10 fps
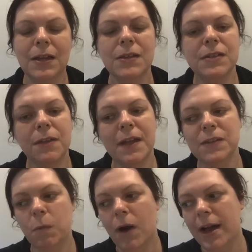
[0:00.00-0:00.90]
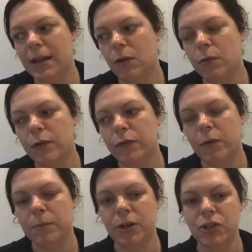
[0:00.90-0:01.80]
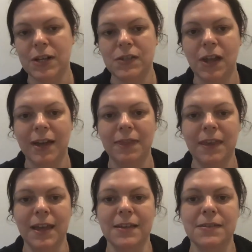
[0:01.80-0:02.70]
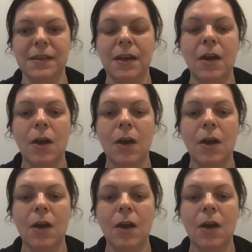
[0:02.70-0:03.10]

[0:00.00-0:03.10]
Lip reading: So that's why law reform projects like this,